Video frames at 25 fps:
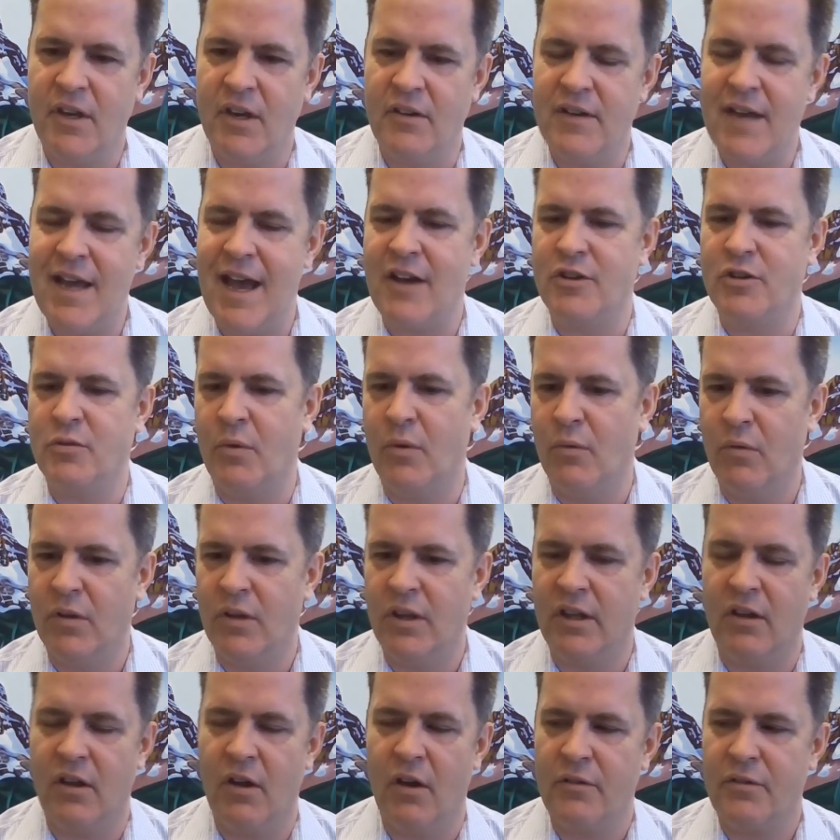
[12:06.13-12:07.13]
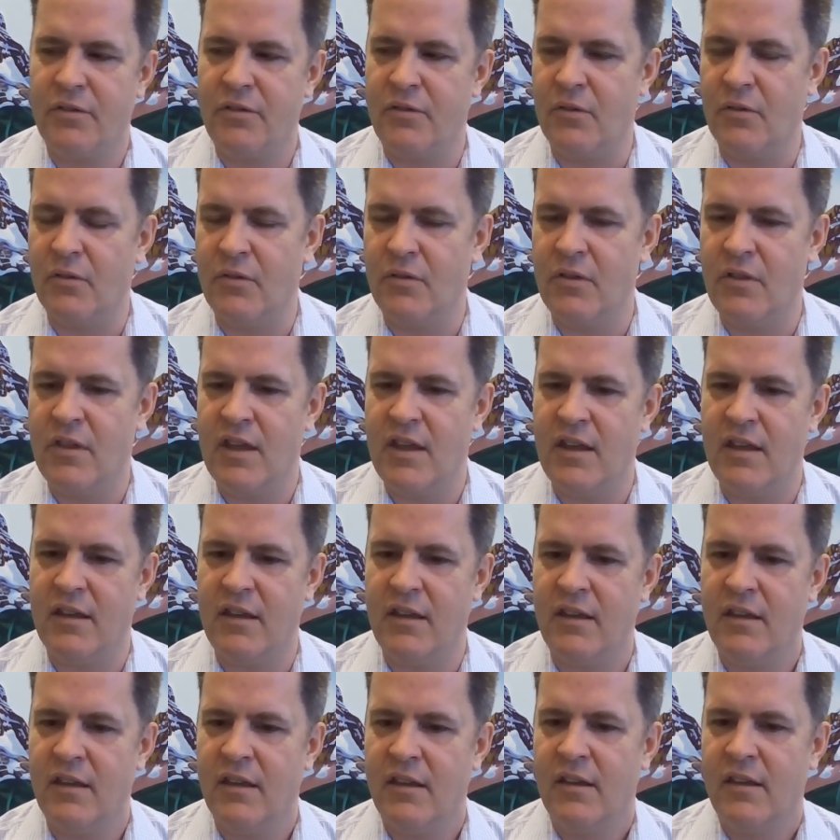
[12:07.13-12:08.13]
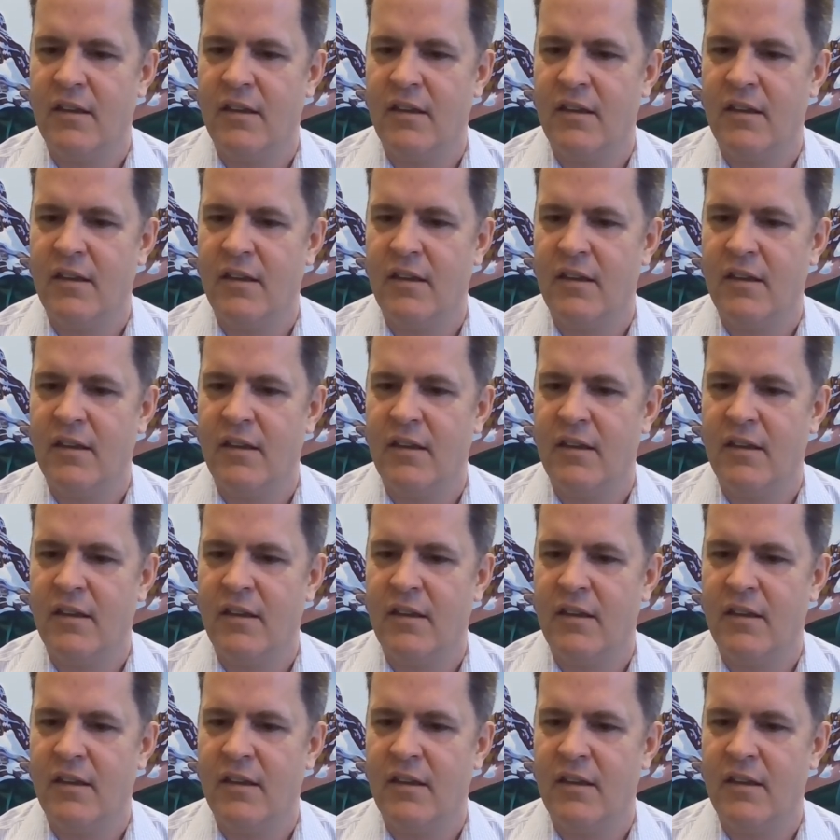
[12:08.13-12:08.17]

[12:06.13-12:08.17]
now do we really go through the